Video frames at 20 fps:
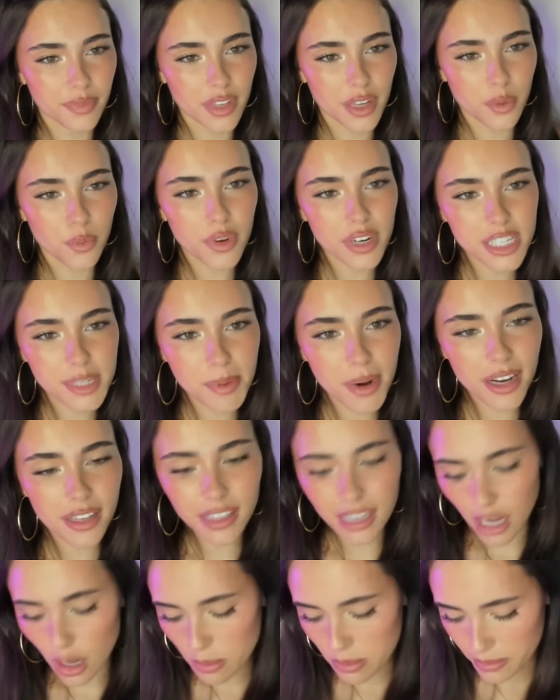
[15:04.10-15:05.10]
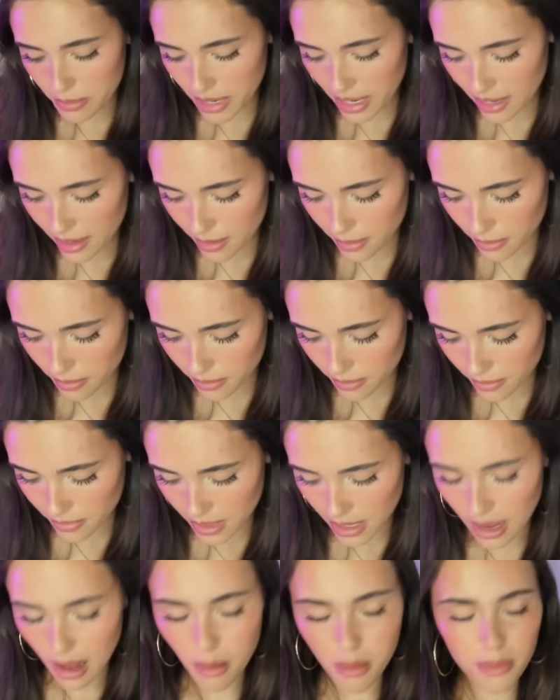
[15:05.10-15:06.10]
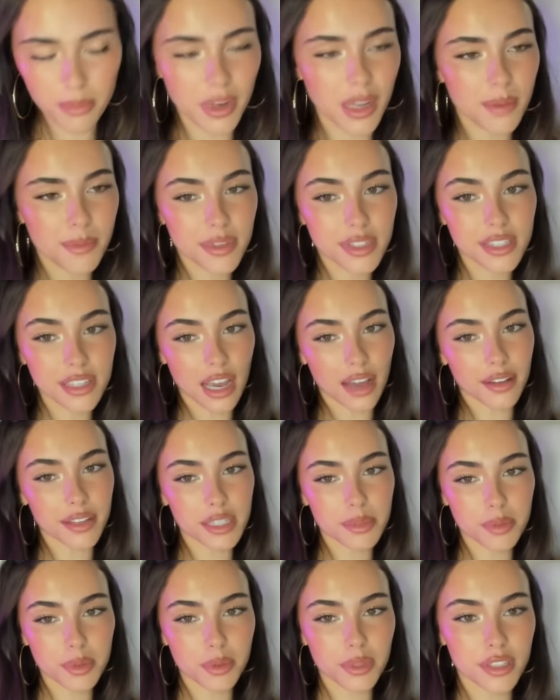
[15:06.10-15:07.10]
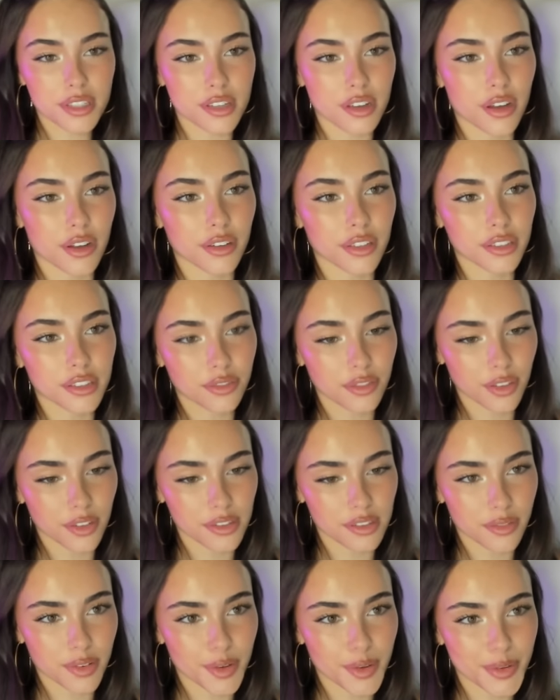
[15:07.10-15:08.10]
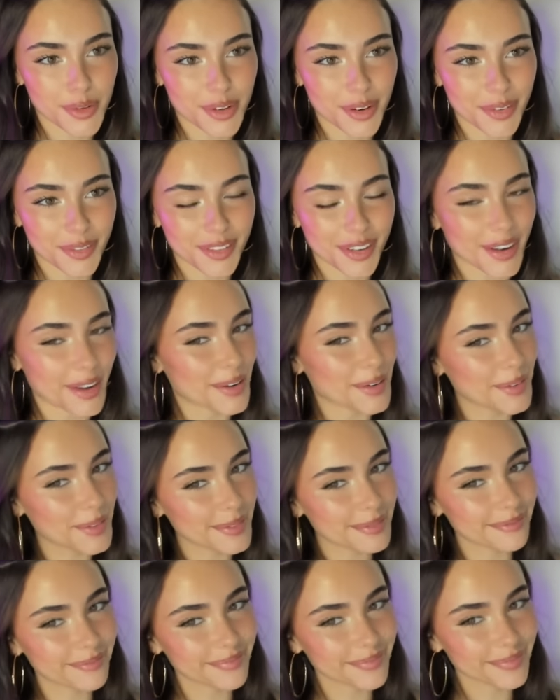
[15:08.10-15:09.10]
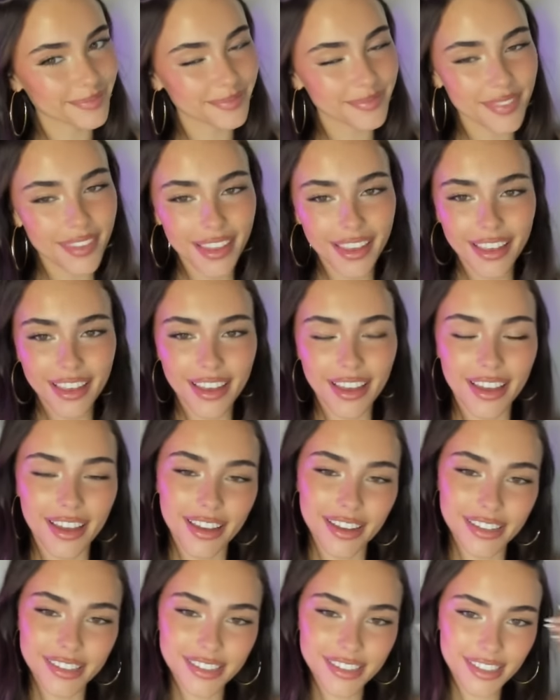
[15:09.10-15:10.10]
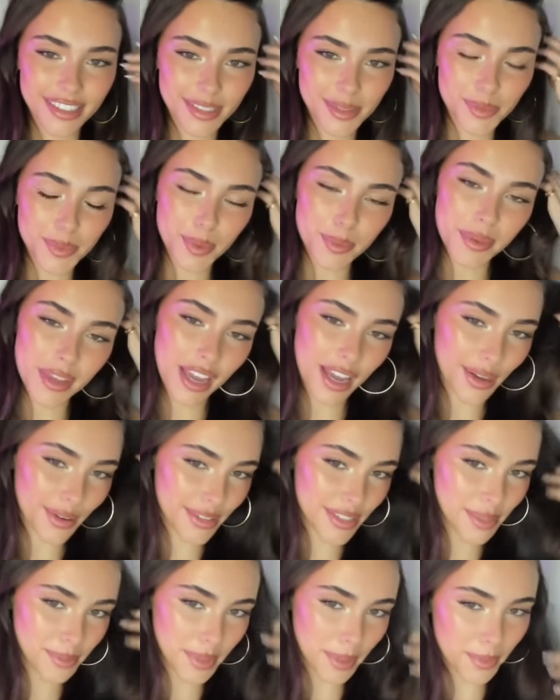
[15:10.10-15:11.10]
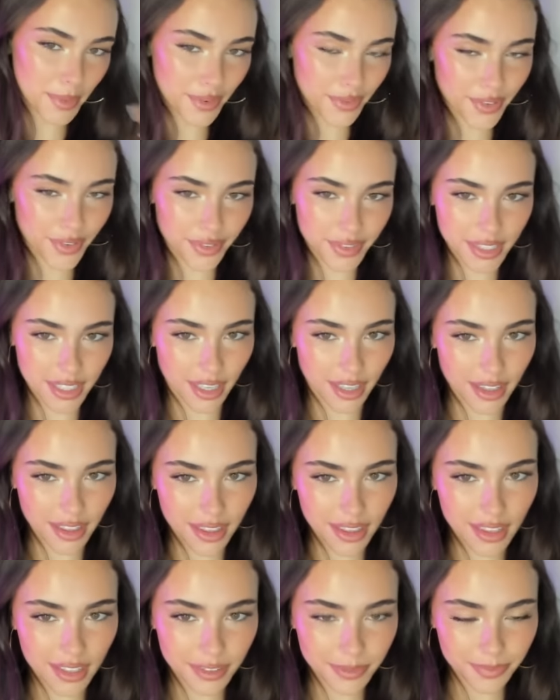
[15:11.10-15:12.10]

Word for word: What inspired the album name? The album name is Silence Between Songs, for those of you who don't know. And it will be out September 15th.